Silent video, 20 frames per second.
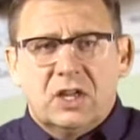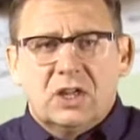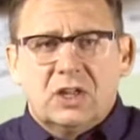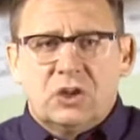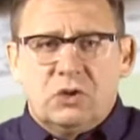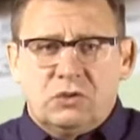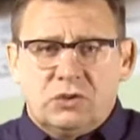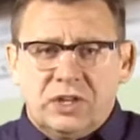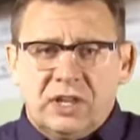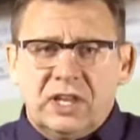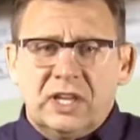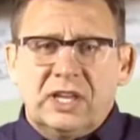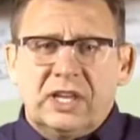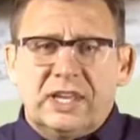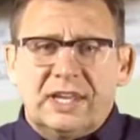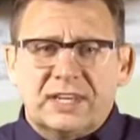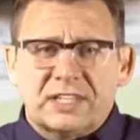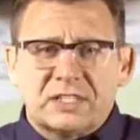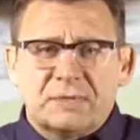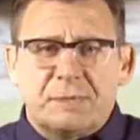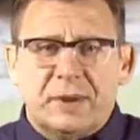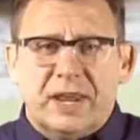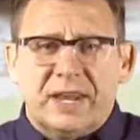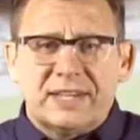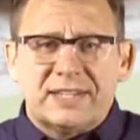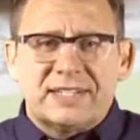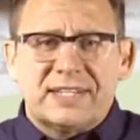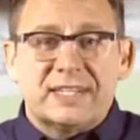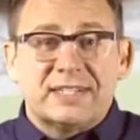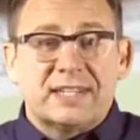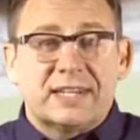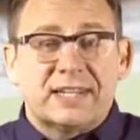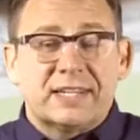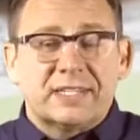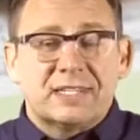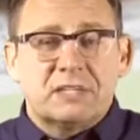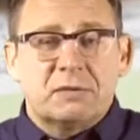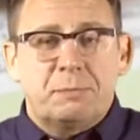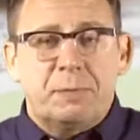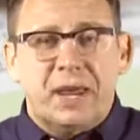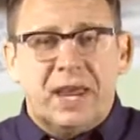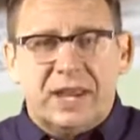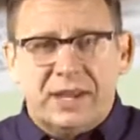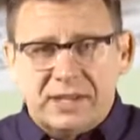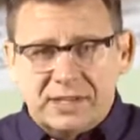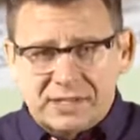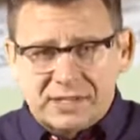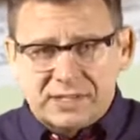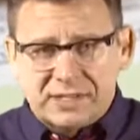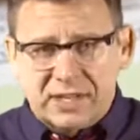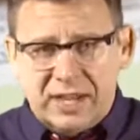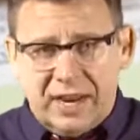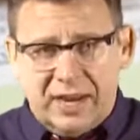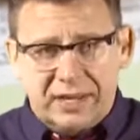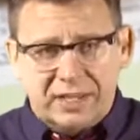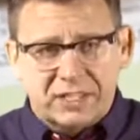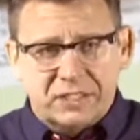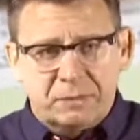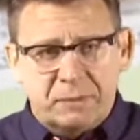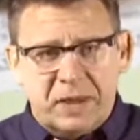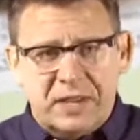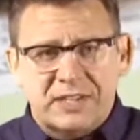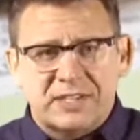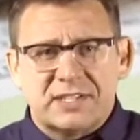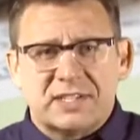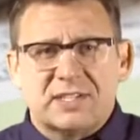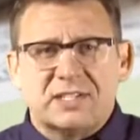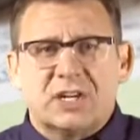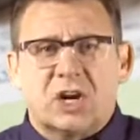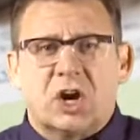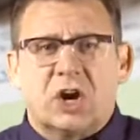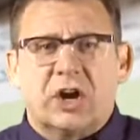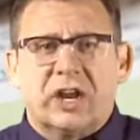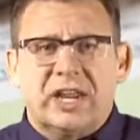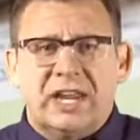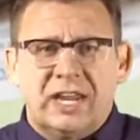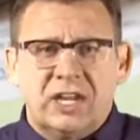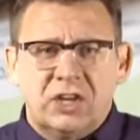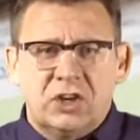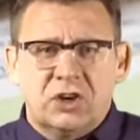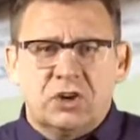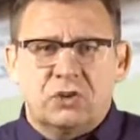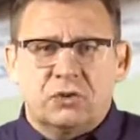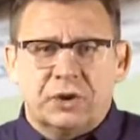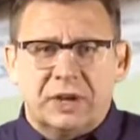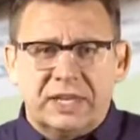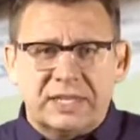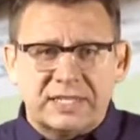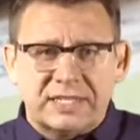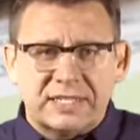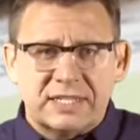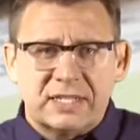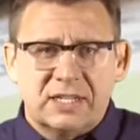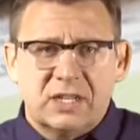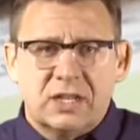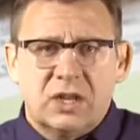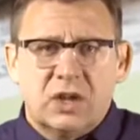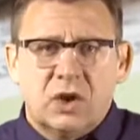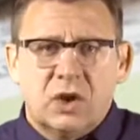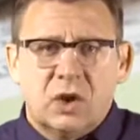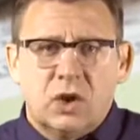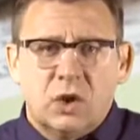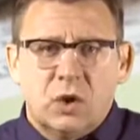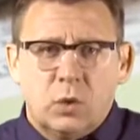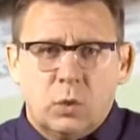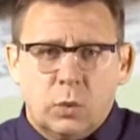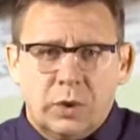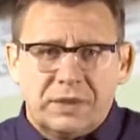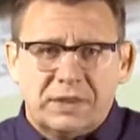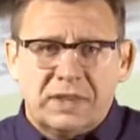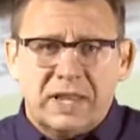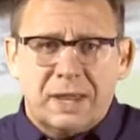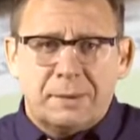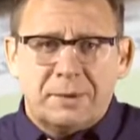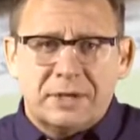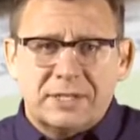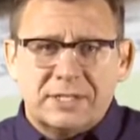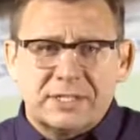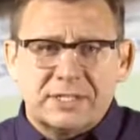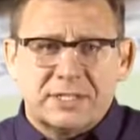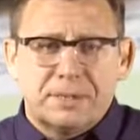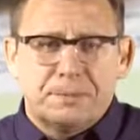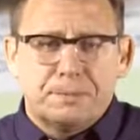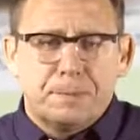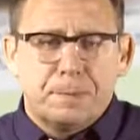Utility expense is an expense, and expenses are increased with debits.